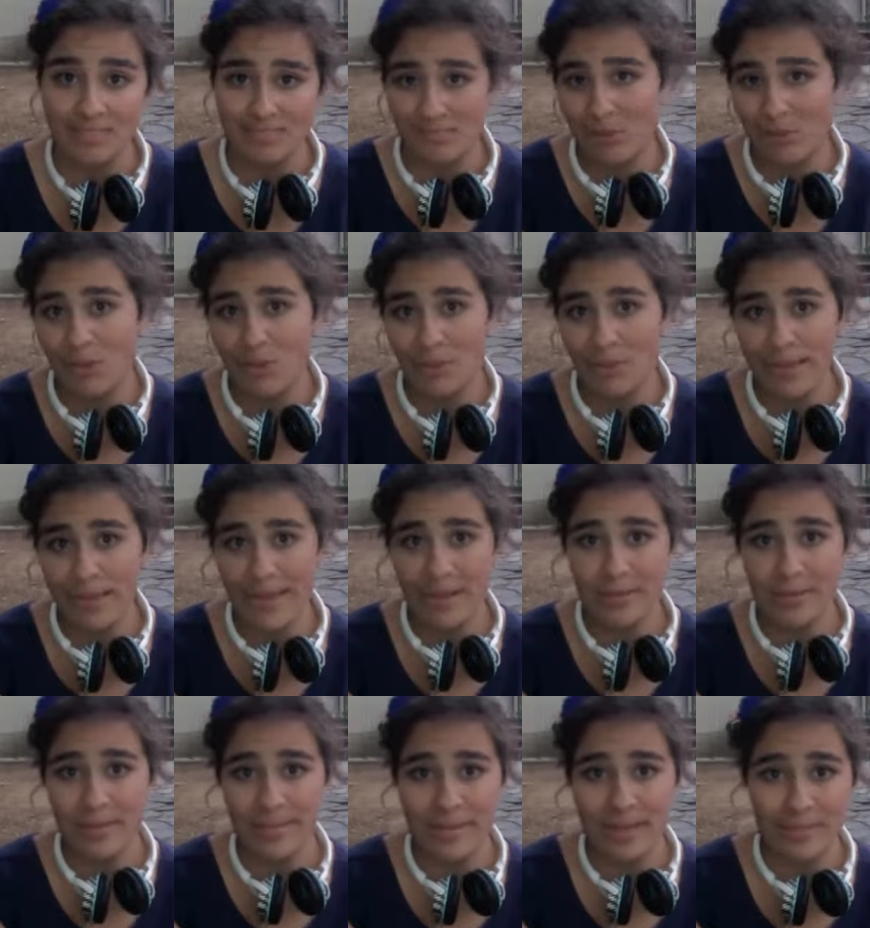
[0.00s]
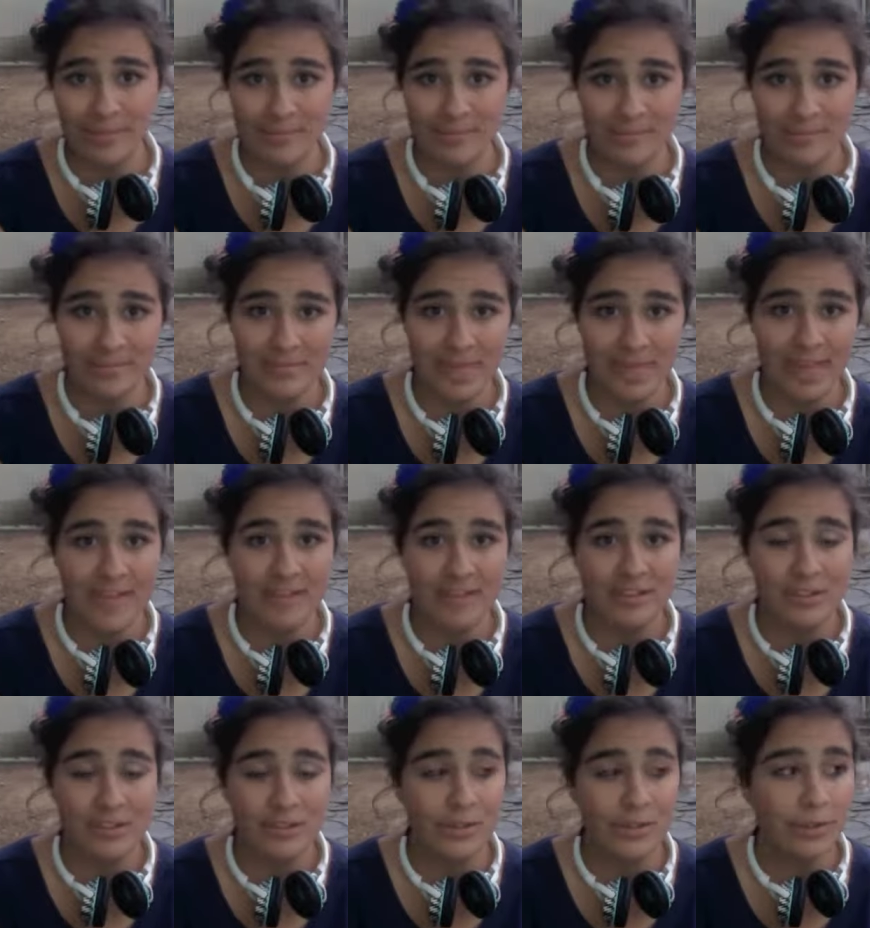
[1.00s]
on the weekend with them, and then I'll
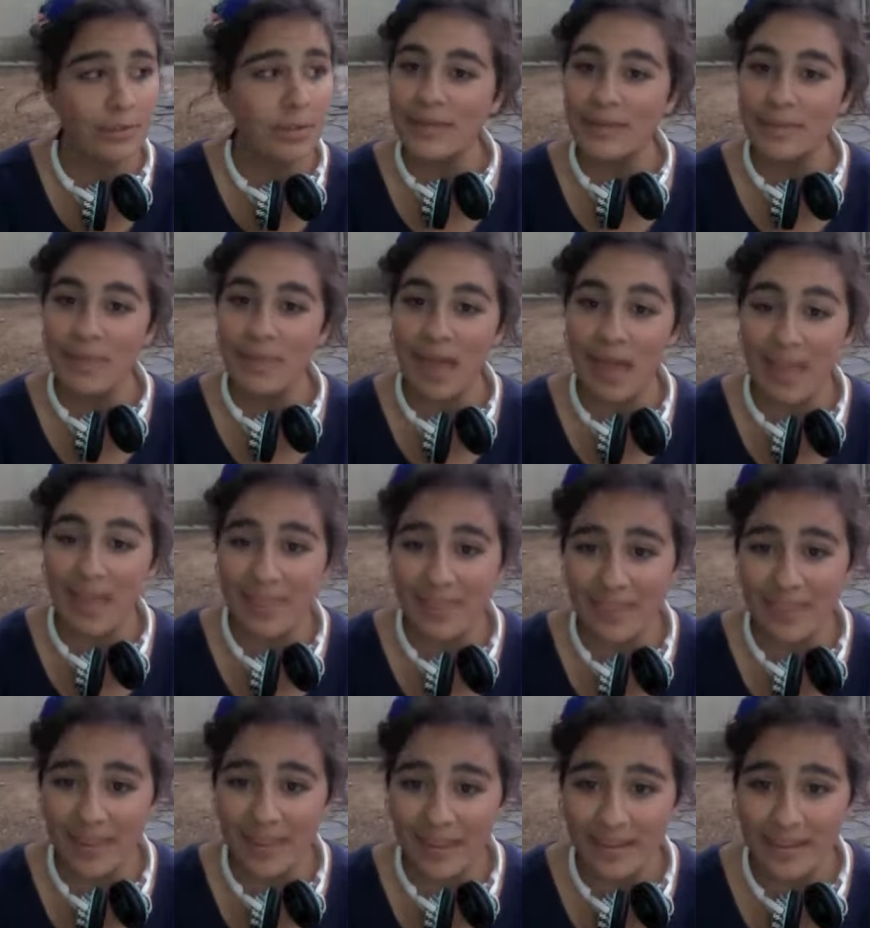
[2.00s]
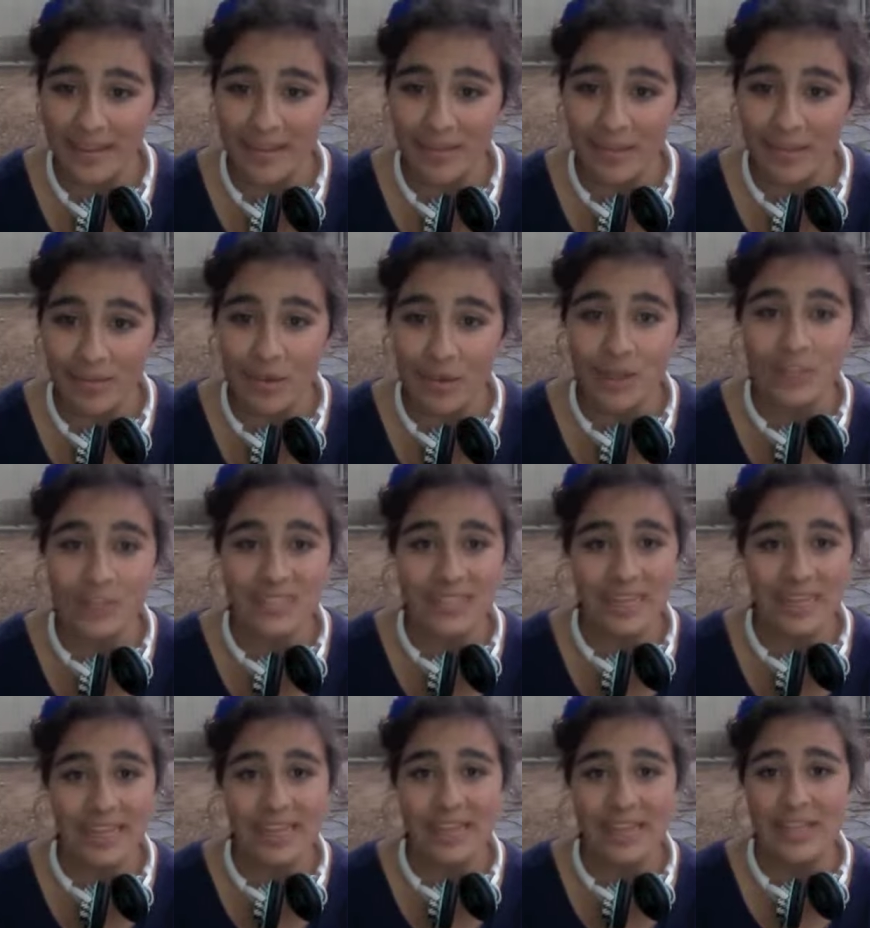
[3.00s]
show you. I think on
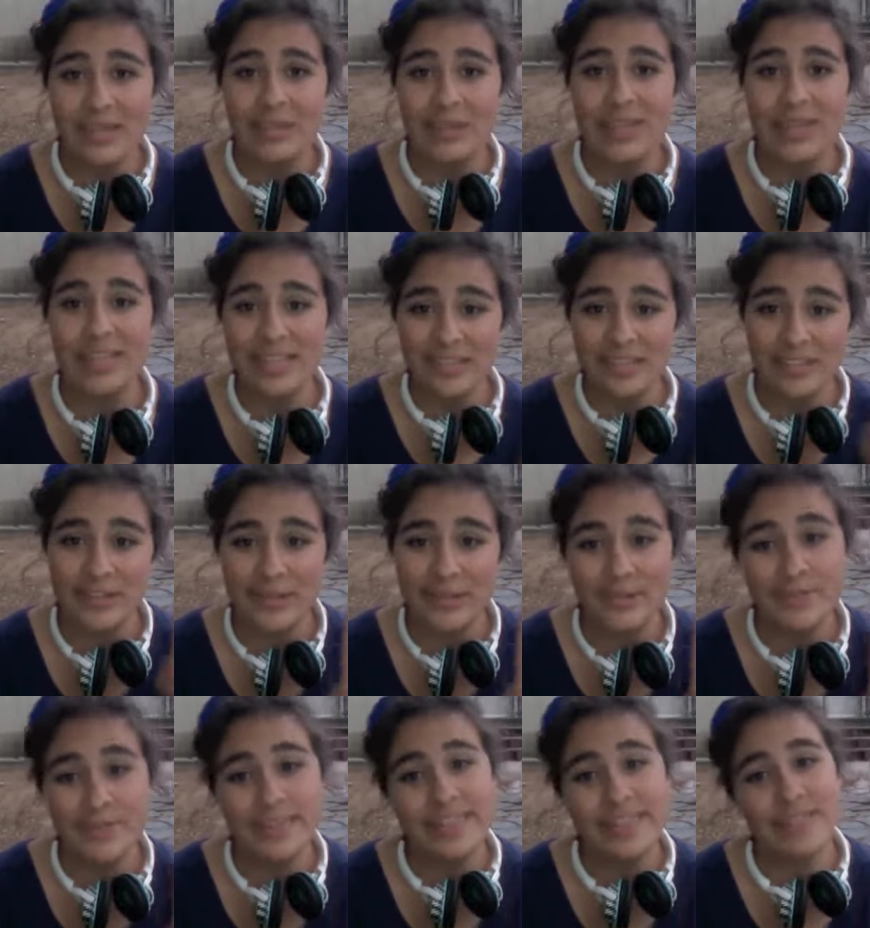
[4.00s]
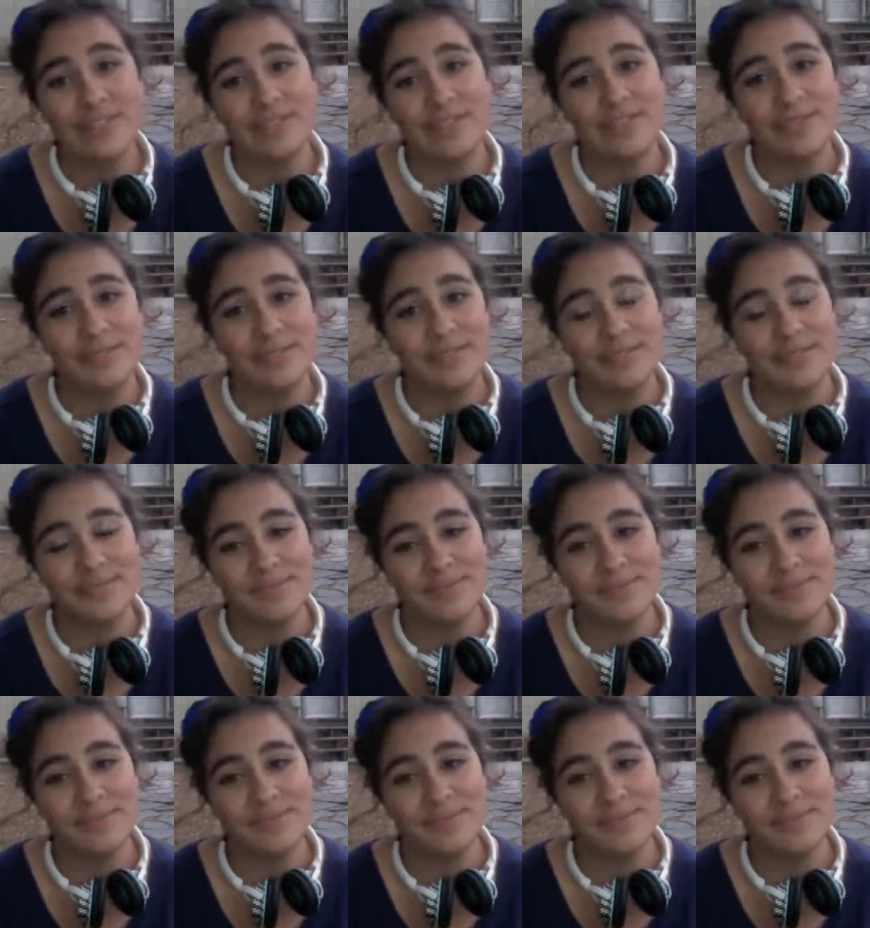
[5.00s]
Sunday you'll get two videos from me.